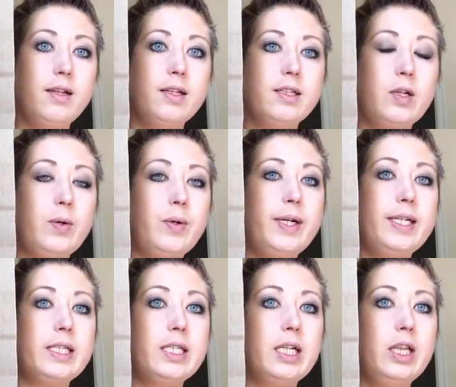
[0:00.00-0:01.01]
So
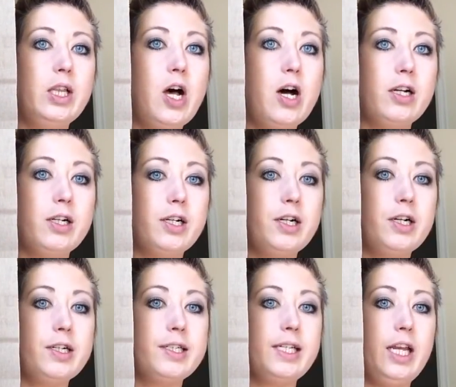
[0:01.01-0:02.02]
it's a
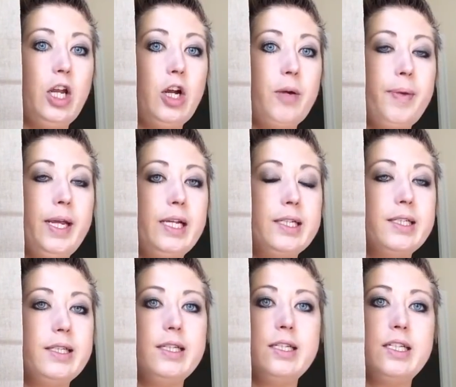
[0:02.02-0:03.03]
longer, skinnier
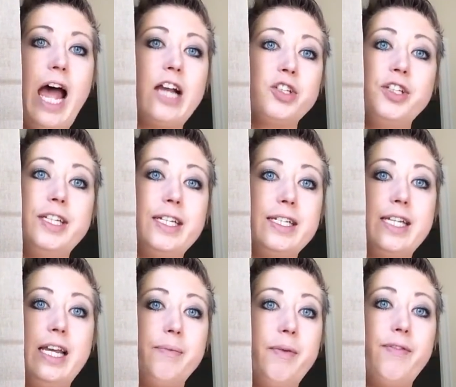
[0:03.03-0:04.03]
piece. This actually didn't
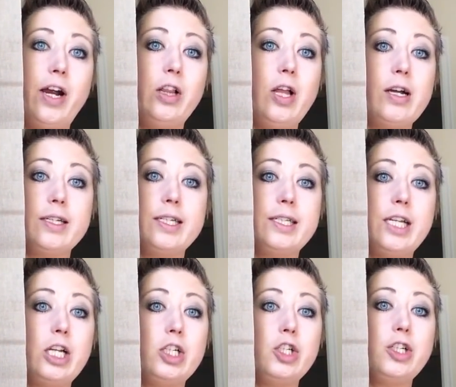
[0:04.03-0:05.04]
take me very long to
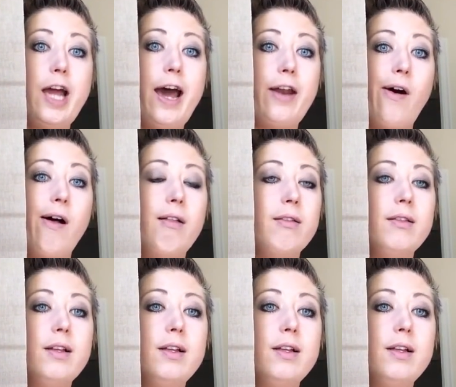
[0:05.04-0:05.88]
stitch at all.